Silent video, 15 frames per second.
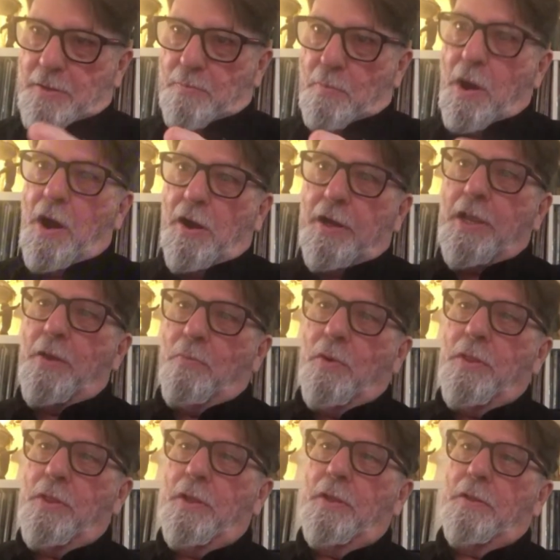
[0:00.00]
Mark it
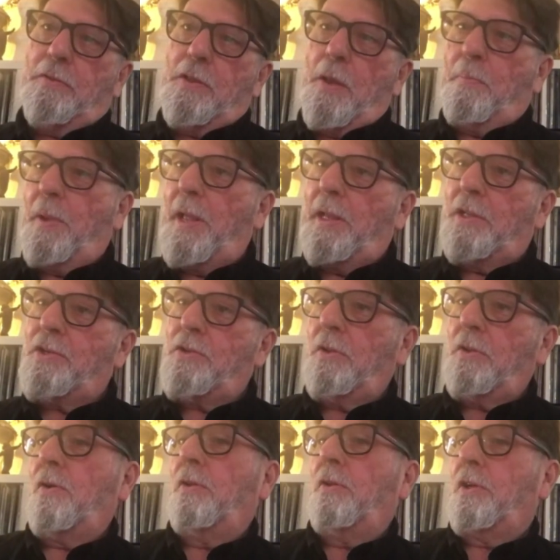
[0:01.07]
with a pencil
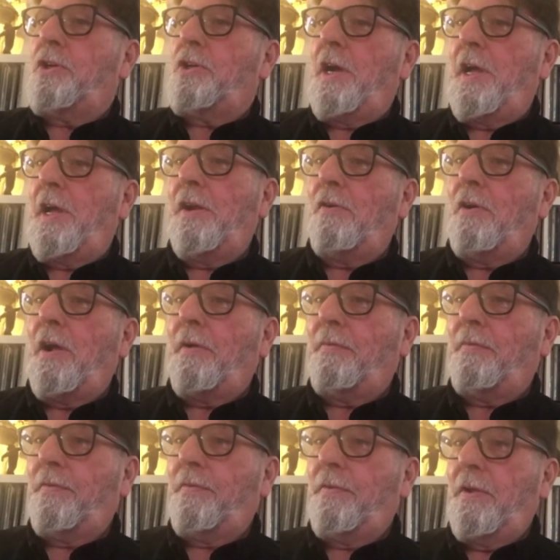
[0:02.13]
called a chinograph,
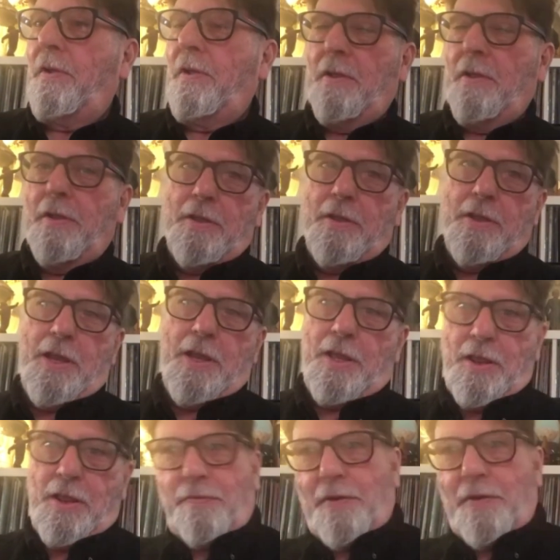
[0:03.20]
and
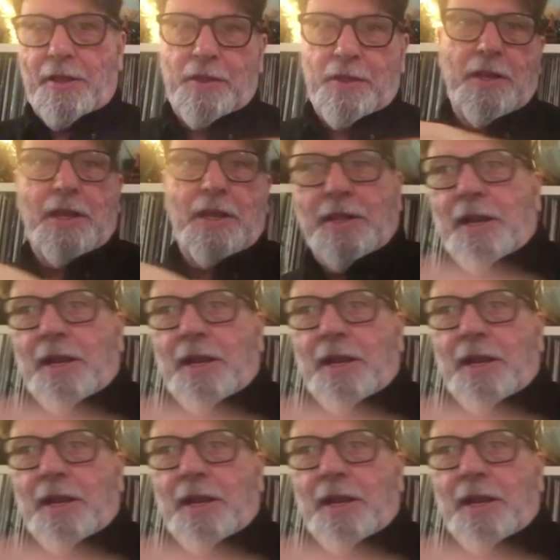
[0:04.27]
then find the